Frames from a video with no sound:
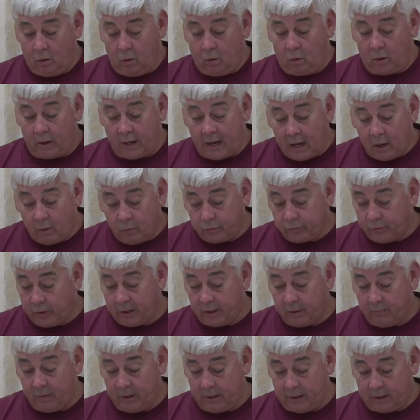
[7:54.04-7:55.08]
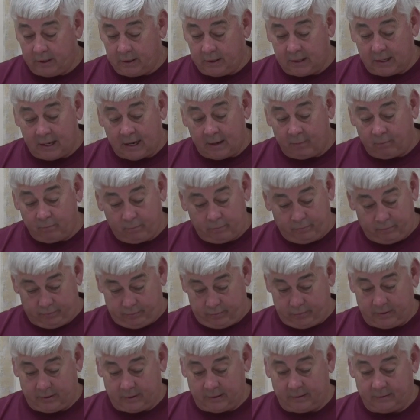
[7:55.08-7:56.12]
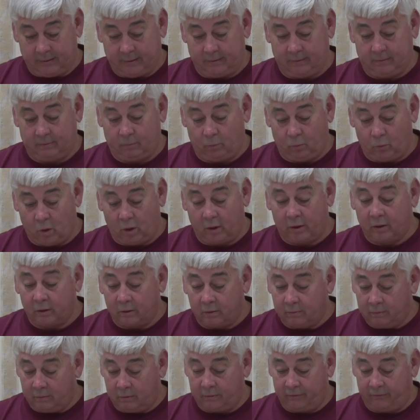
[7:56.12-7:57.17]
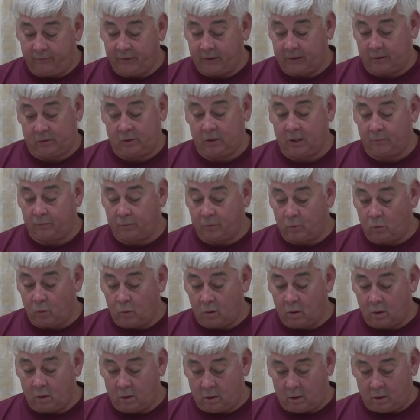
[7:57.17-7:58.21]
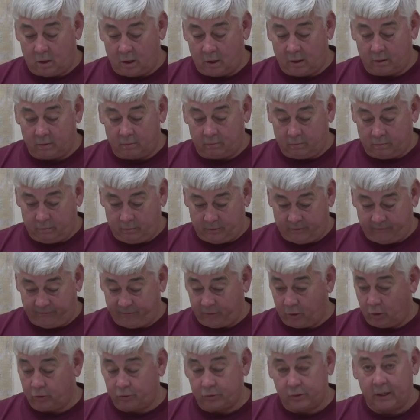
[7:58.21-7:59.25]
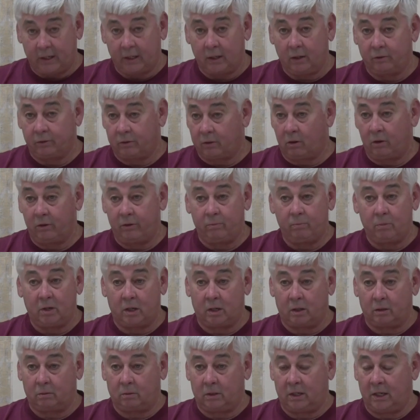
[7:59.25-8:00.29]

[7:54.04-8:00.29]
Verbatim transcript: What I was recommended, and I'm wanting to fix something where on um, the first, second, third of the month,